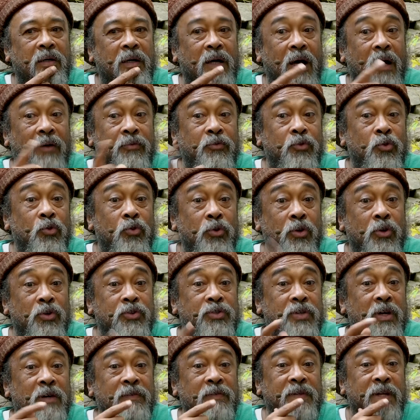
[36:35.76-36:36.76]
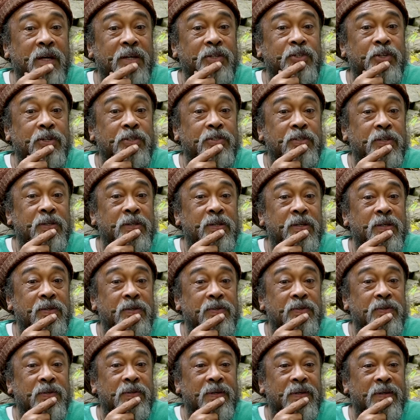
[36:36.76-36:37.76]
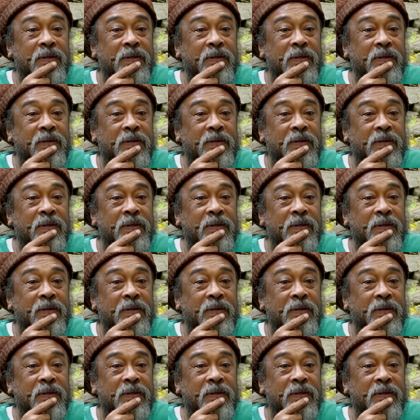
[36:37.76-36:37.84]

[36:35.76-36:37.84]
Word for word: Have you yourself digested this?